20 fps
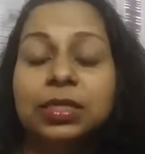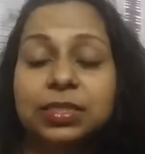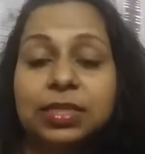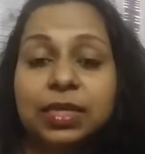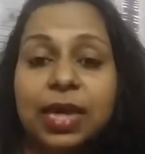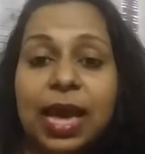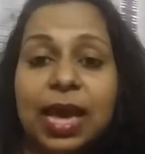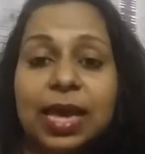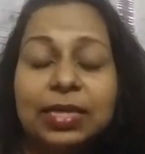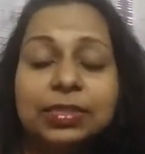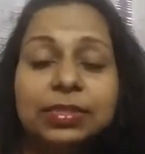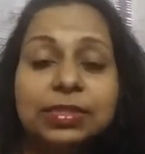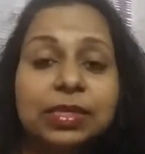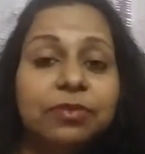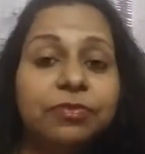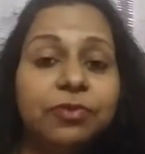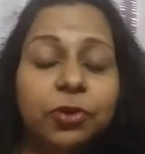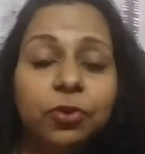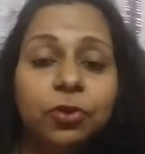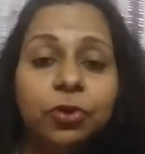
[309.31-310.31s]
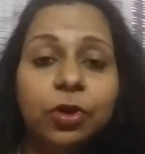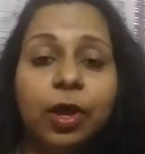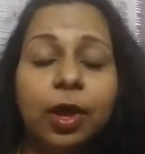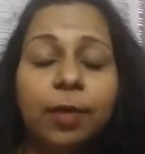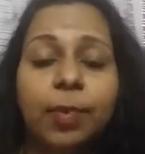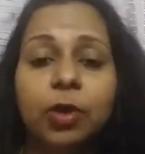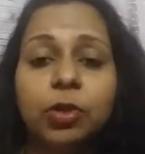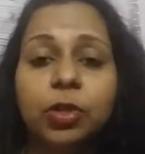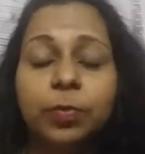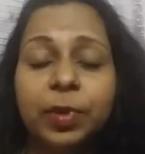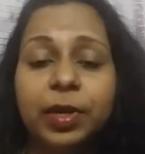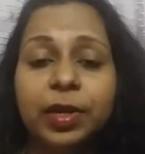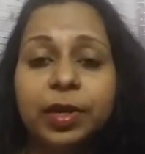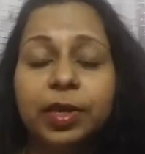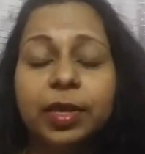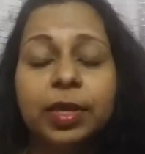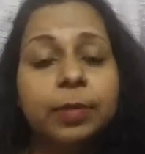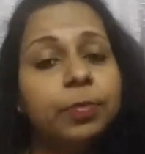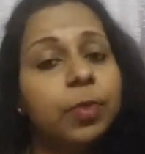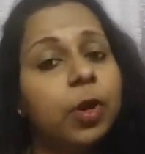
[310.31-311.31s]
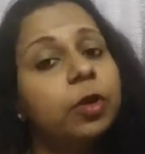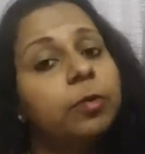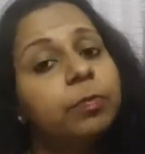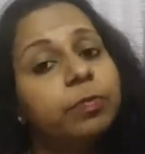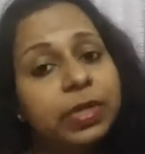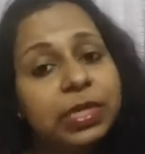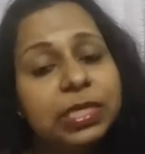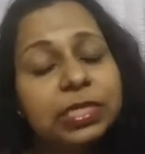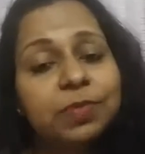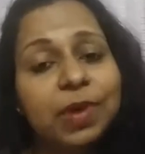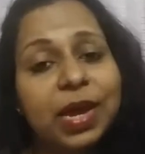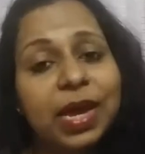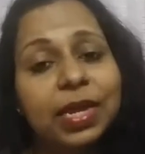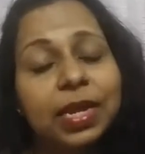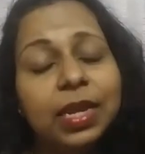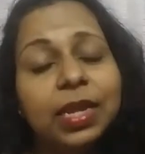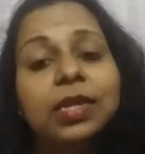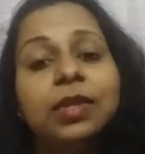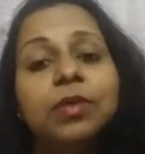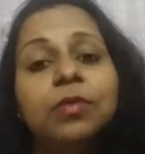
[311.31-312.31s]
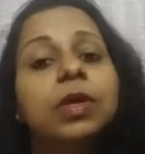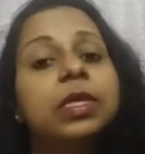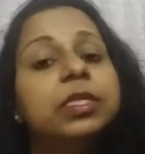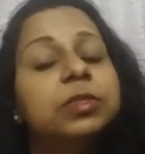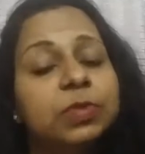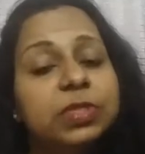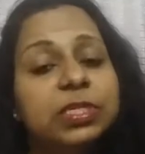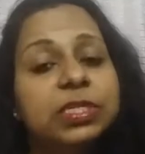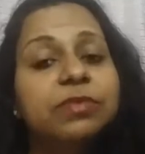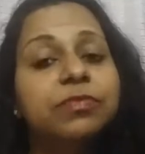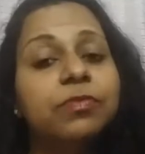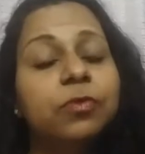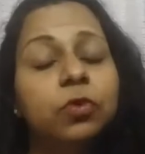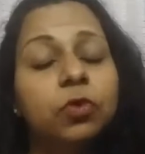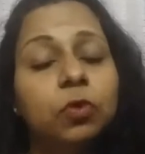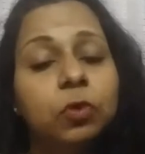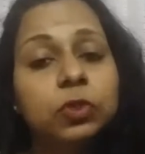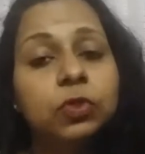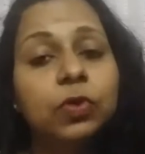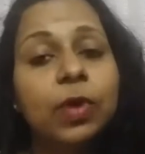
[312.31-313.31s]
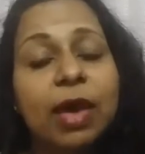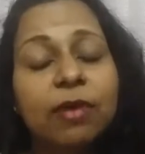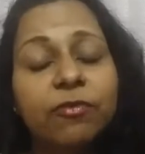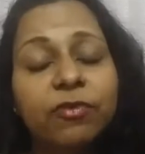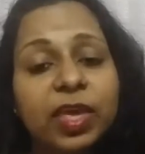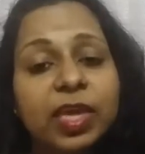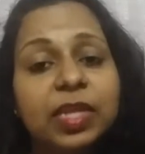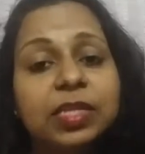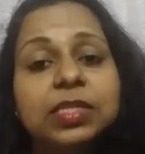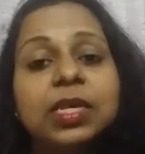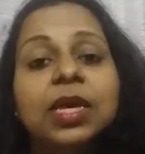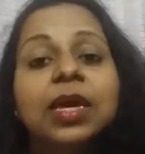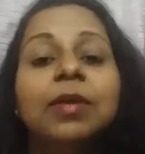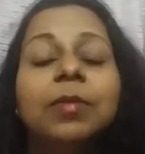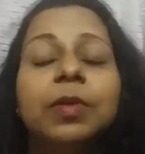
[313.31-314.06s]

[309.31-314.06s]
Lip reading: So guys, if you don't know about the prickly heat powder, please buy it, especially for those who have kids,